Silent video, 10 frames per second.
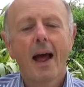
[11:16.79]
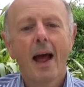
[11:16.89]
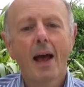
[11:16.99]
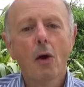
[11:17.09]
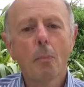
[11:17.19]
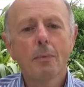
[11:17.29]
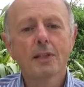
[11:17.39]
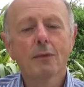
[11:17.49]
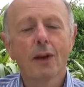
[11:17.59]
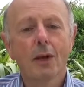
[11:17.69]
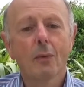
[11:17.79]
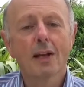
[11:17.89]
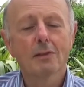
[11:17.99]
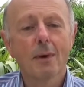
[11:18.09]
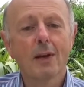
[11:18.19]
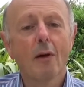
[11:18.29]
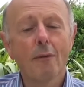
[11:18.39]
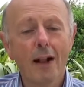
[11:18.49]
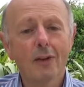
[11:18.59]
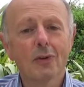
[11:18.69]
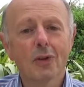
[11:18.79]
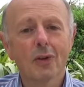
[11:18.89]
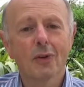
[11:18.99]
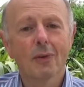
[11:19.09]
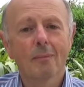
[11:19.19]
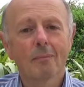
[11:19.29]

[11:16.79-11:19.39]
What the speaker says: I hope this video has been of value to you.